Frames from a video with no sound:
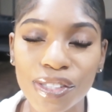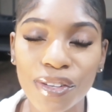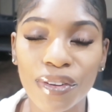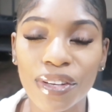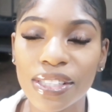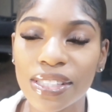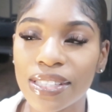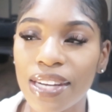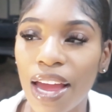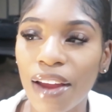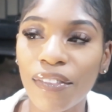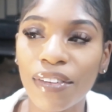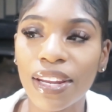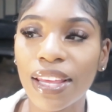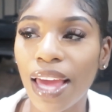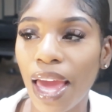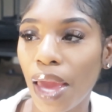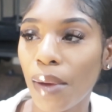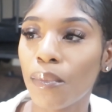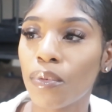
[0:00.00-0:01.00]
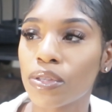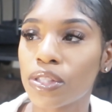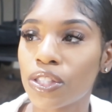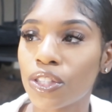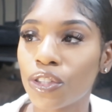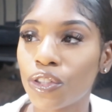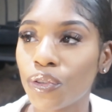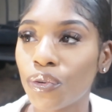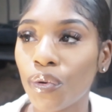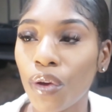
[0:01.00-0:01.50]
so he's not really able
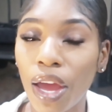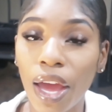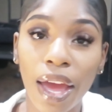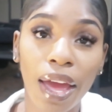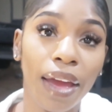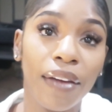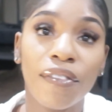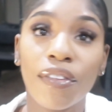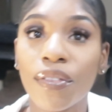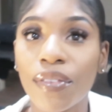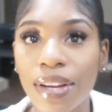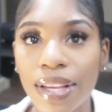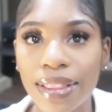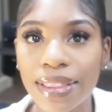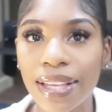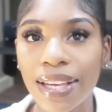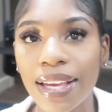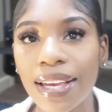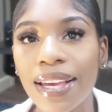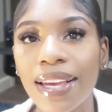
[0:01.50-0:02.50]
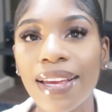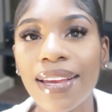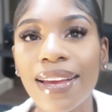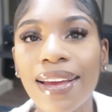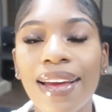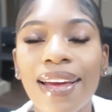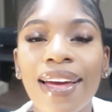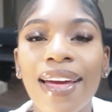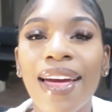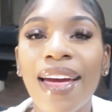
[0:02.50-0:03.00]
to do everything
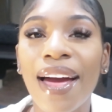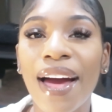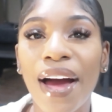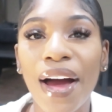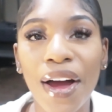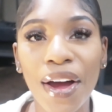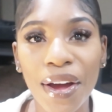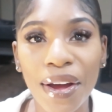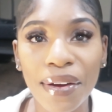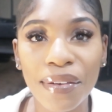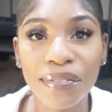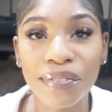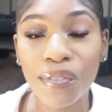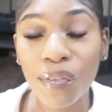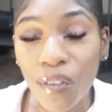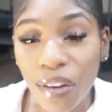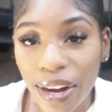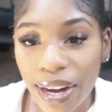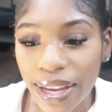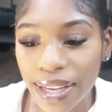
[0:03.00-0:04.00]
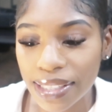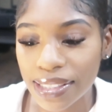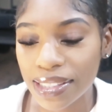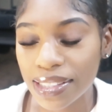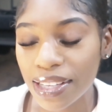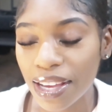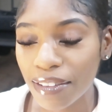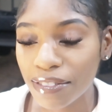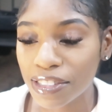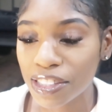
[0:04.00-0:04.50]
for it and
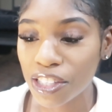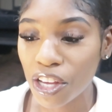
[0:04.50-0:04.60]
stuff.